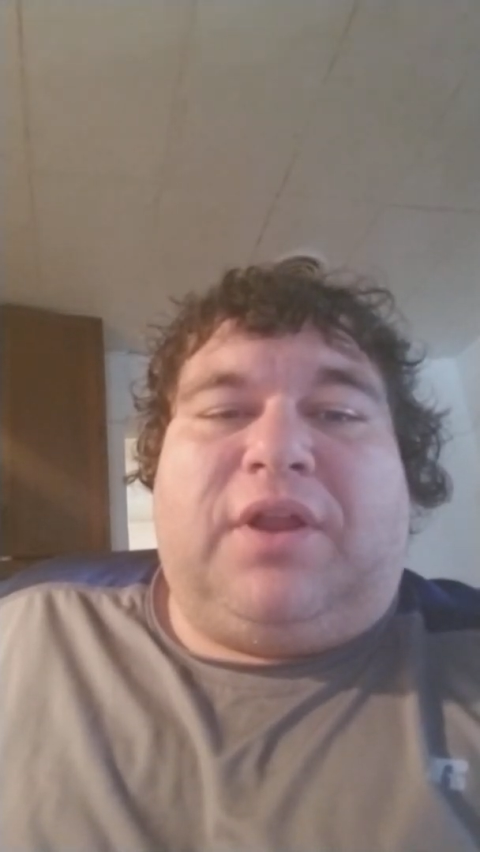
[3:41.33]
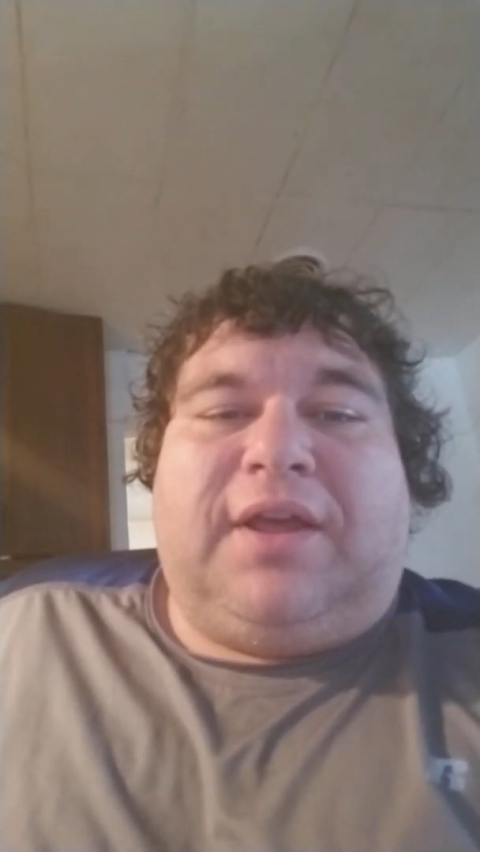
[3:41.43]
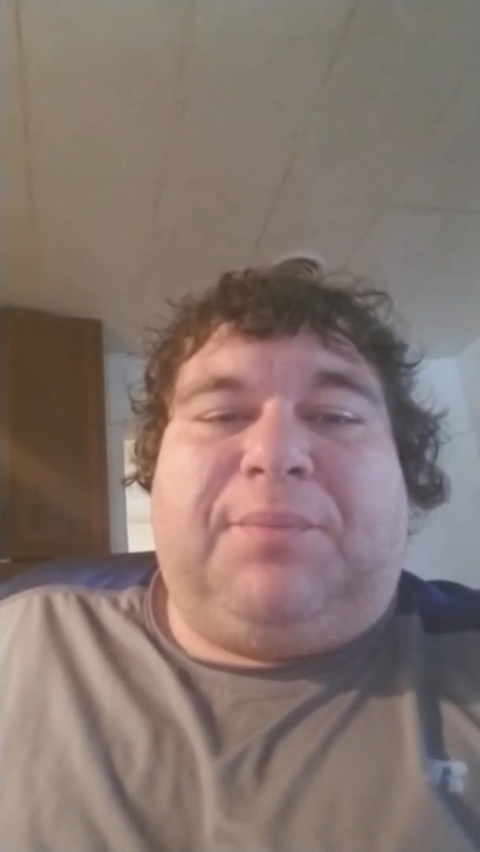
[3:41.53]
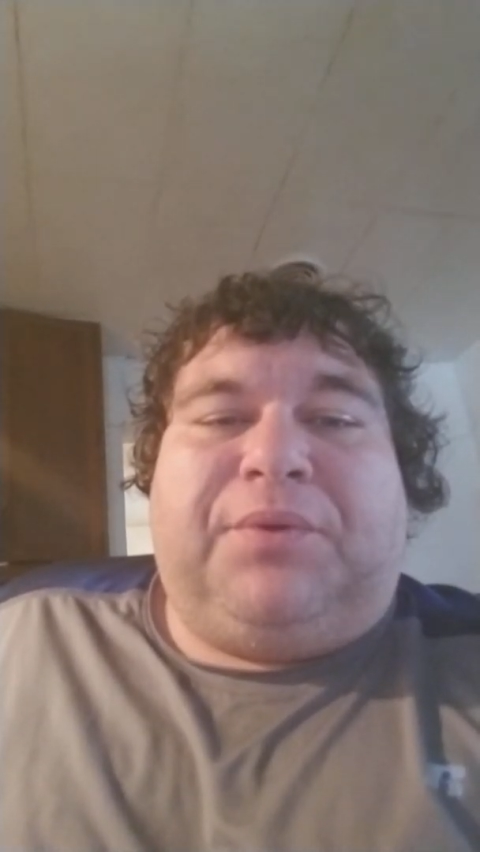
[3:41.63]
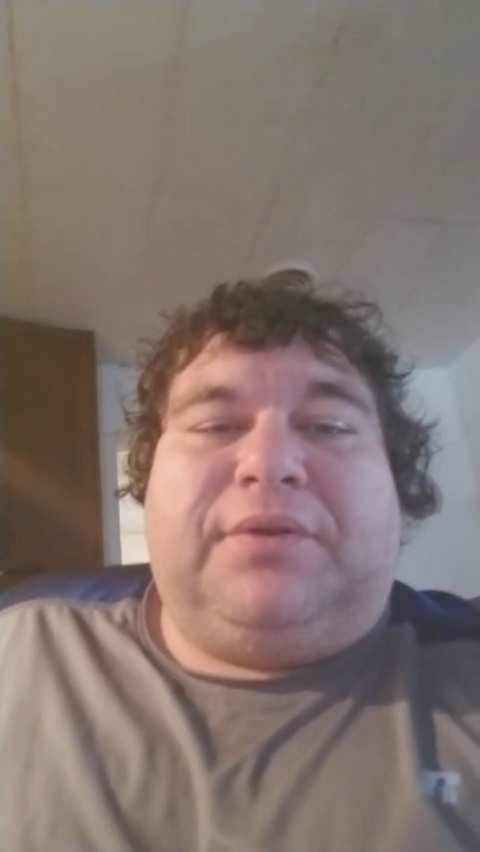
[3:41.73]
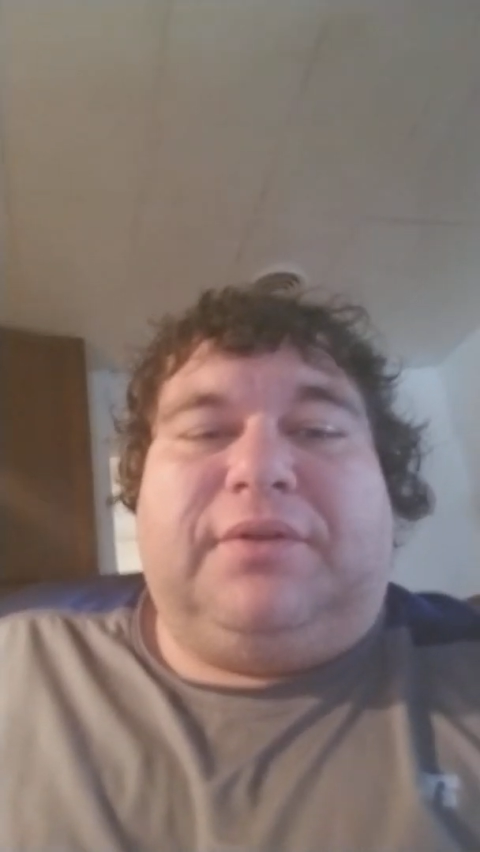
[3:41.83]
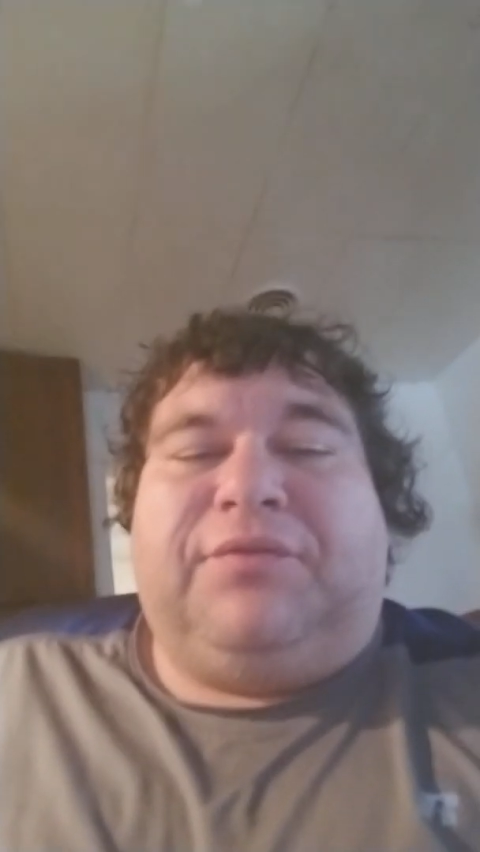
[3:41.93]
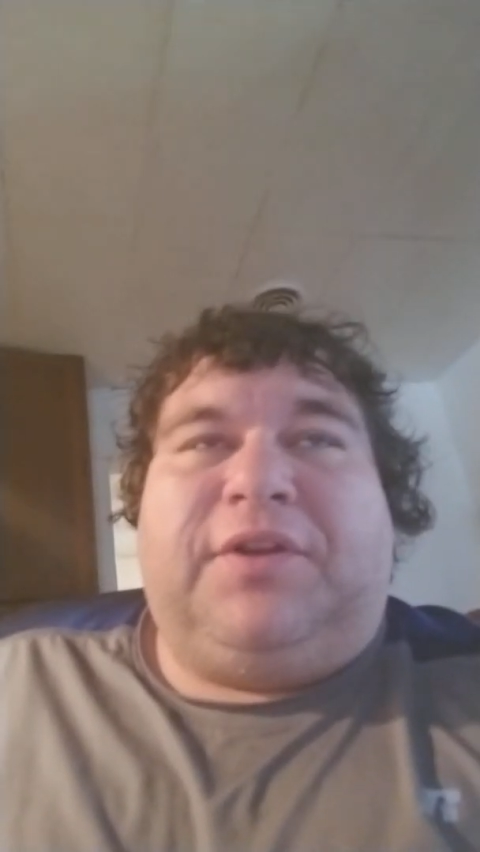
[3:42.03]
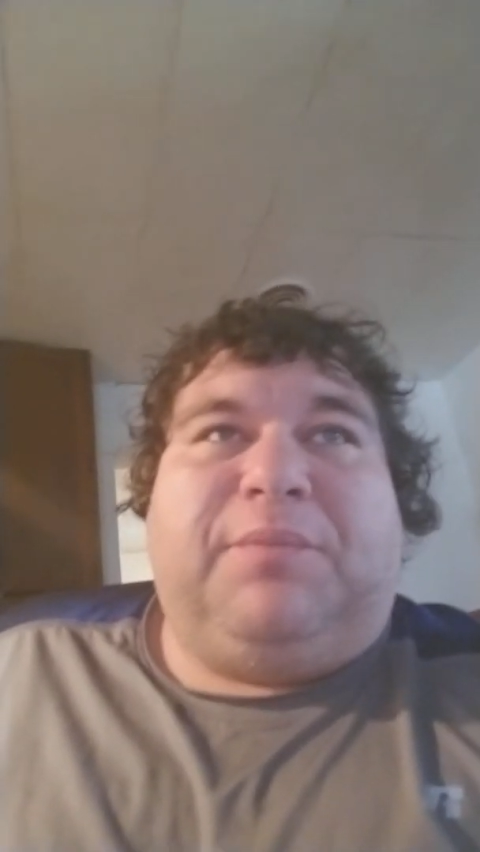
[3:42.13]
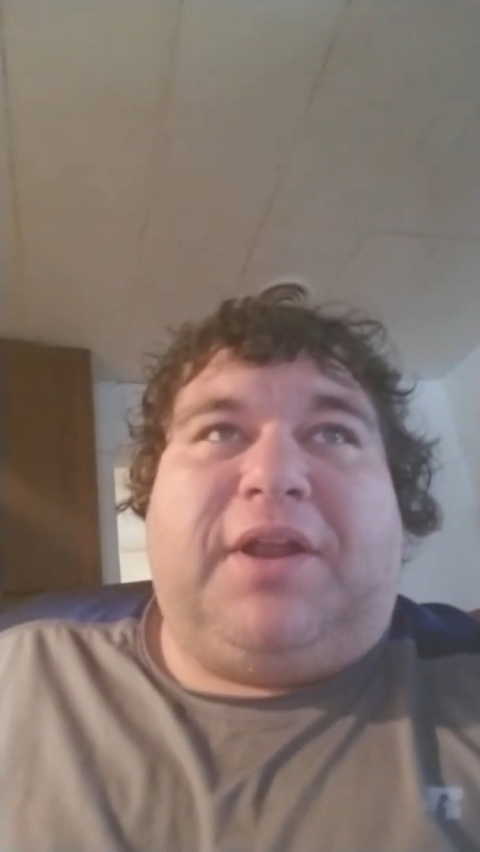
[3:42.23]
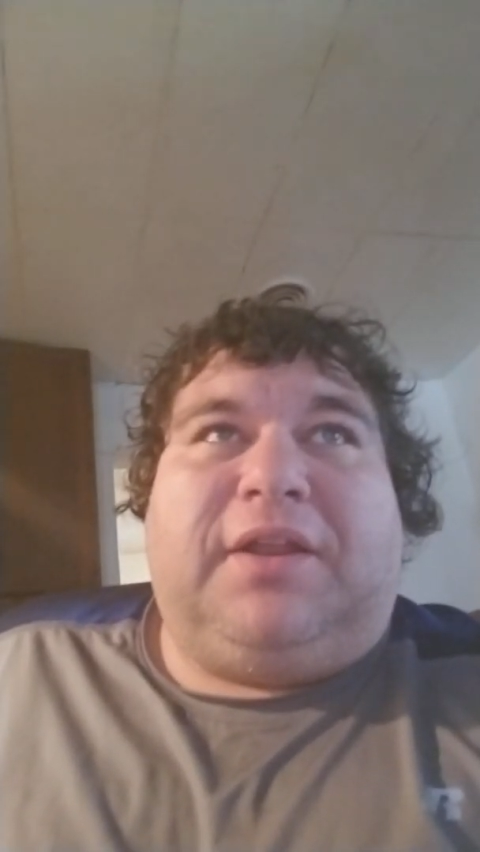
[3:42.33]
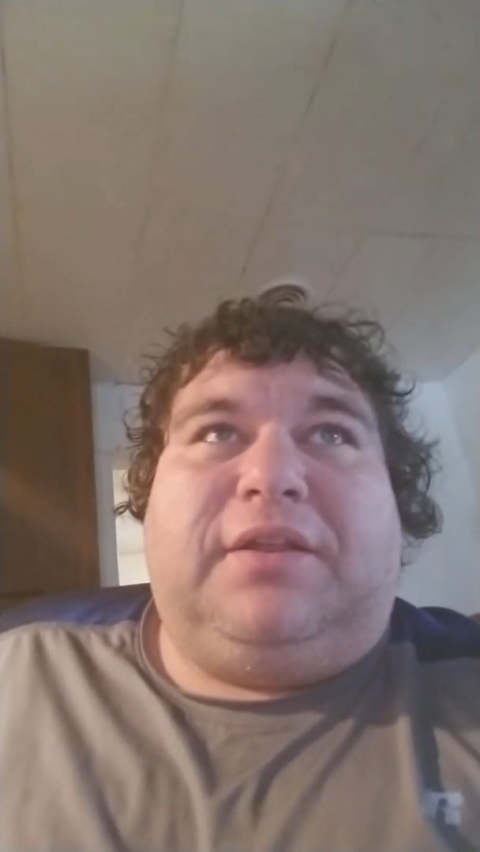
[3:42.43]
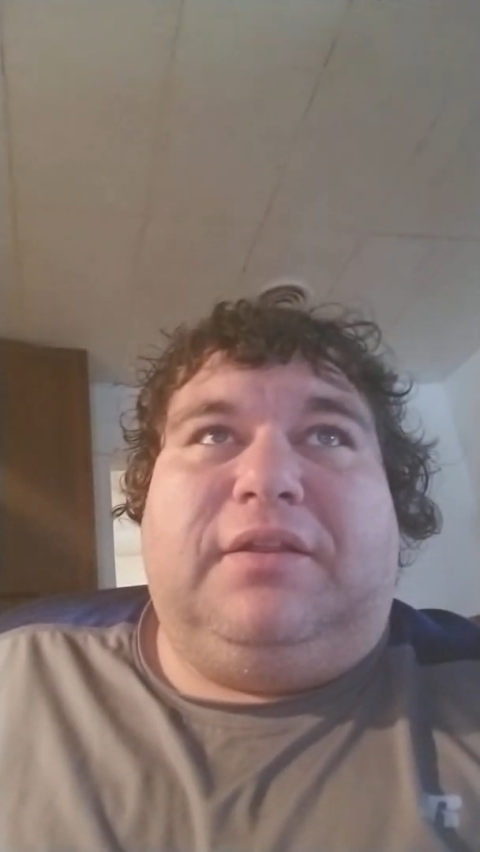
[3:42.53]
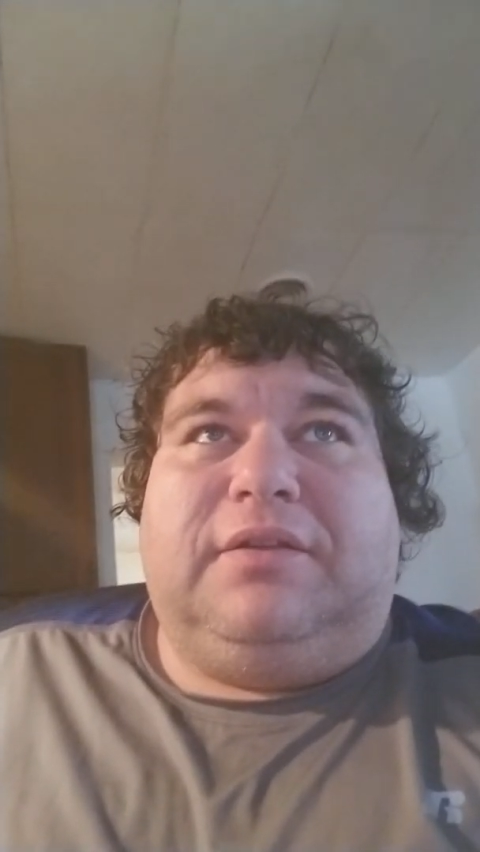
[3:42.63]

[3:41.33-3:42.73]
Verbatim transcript: happened if anybody